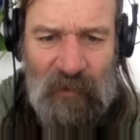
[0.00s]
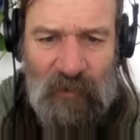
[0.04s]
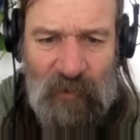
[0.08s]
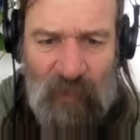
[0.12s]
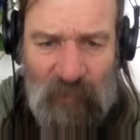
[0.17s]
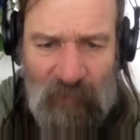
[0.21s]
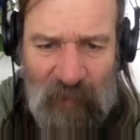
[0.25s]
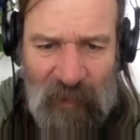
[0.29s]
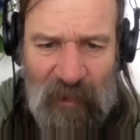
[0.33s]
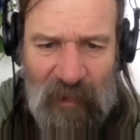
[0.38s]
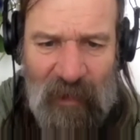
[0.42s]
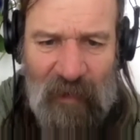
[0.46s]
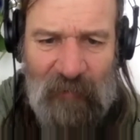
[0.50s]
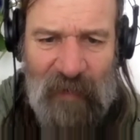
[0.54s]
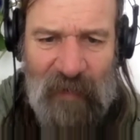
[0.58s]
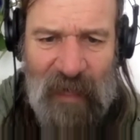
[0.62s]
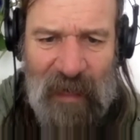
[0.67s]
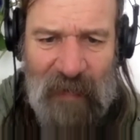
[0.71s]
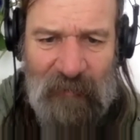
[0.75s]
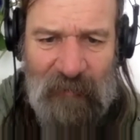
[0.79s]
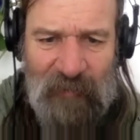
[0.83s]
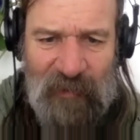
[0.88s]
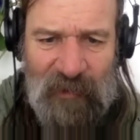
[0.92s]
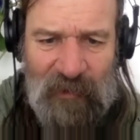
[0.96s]
to become
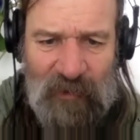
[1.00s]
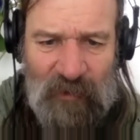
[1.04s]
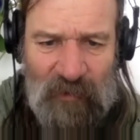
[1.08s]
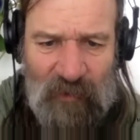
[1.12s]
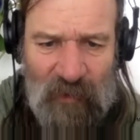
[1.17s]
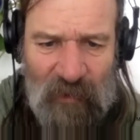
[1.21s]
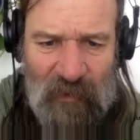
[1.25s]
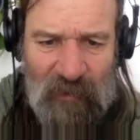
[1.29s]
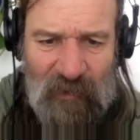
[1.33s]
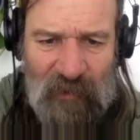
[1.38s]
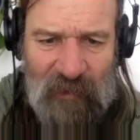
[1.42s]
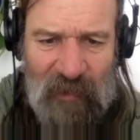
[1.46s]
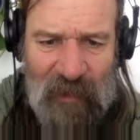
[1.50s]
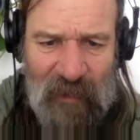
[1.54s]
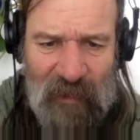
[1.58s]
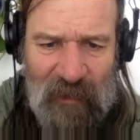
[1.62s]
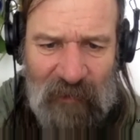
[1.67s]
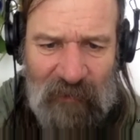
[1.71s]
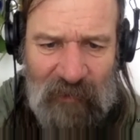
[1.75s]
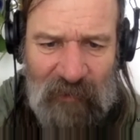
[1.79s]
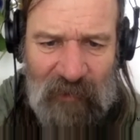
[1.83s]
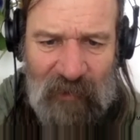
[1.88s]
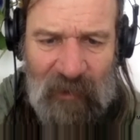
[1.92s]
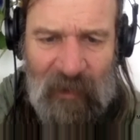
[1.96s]
happy, strong, and
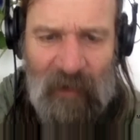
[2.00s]
healthy.